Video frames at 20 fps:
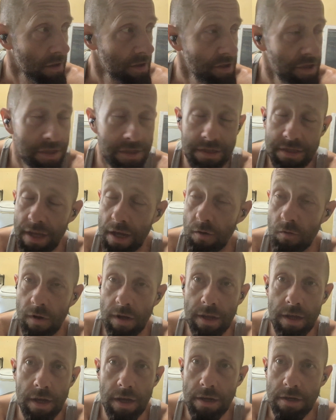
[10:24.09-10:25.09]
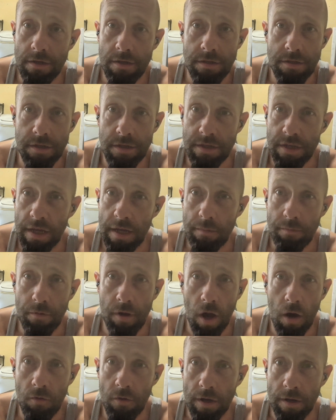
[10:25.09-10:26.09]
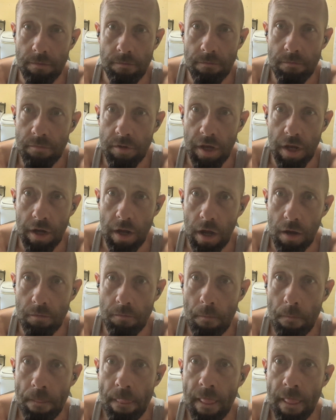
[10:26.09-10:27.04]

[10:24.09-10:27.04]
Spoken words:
just stay with it. Just keep going, you know?